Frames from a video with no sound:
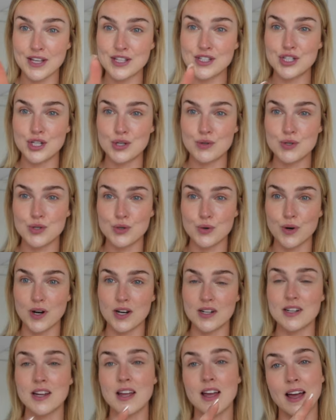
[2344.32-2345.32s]
is too
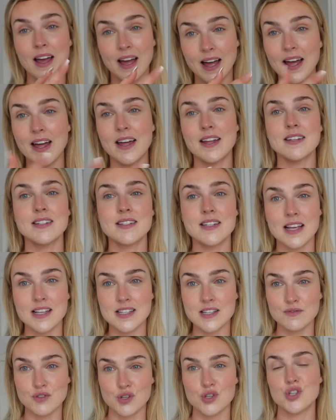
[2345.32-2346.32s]
short. And as
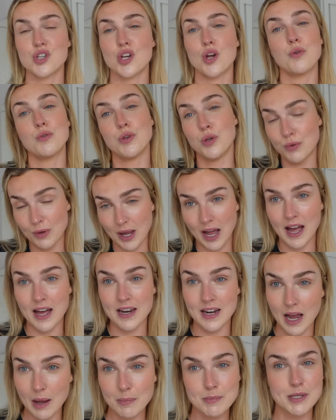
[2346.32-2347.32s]
I've just shown, you
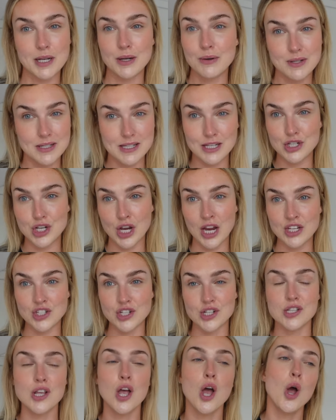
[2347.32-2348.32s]
can absolutely see
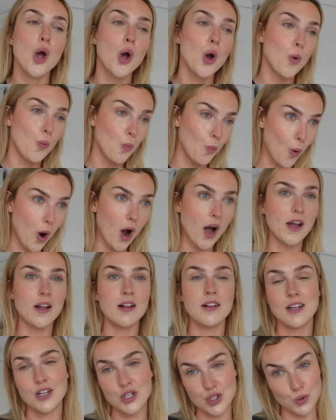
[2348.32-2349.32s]
changes
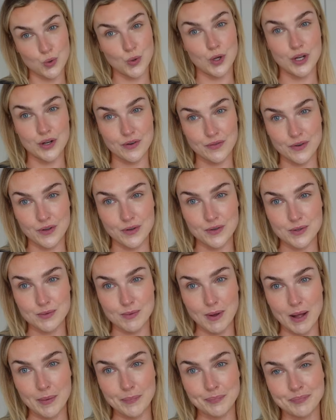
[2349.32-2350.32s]
while enjoying your food as
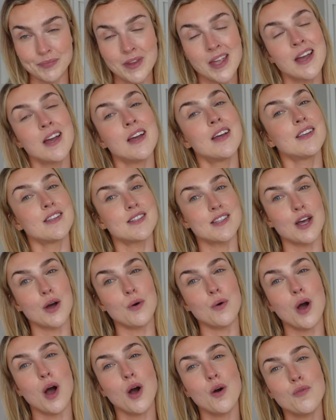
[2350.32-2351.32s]
well.
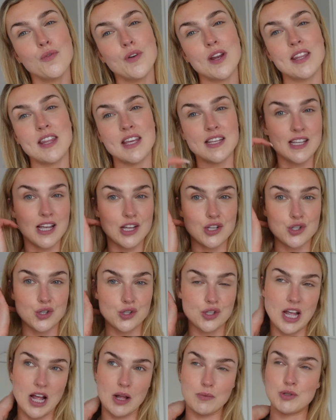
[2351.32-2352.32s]
So hopefully this has
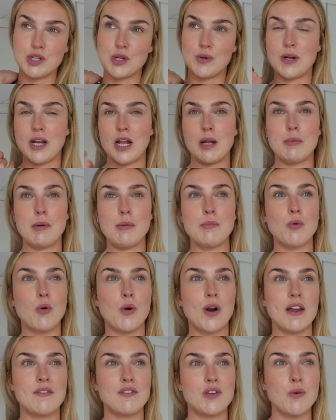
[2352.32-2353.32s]
just helped you a little bit
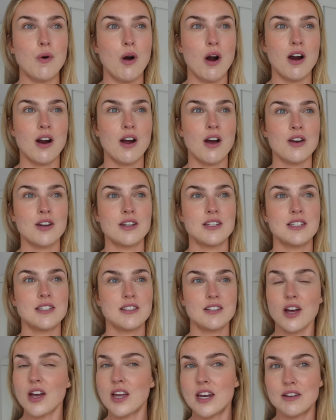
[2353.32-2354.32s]
more if you are on a
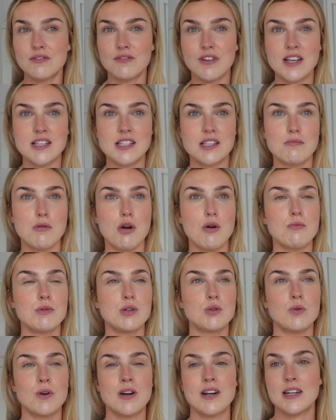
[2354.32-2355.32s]
dieting phase at the
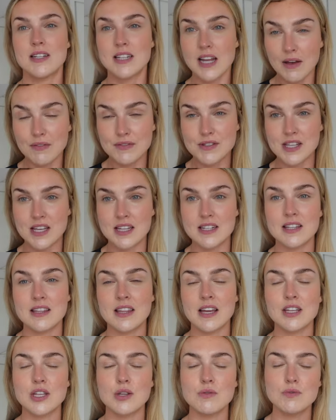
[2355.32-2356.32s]
moment or in a deficit,
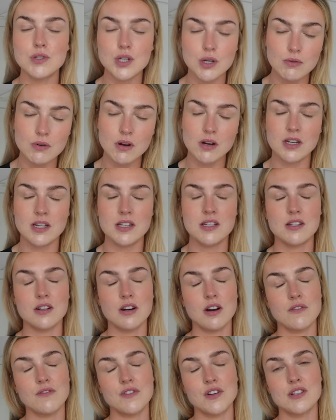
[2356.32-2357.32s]
that you do not need to
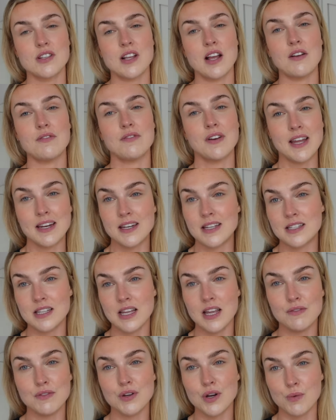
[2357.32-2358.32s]
starve yourself, ladies.
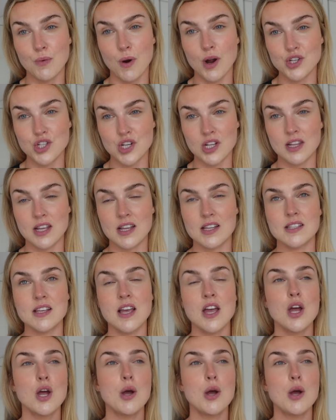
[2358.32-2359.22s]
If you're watching this,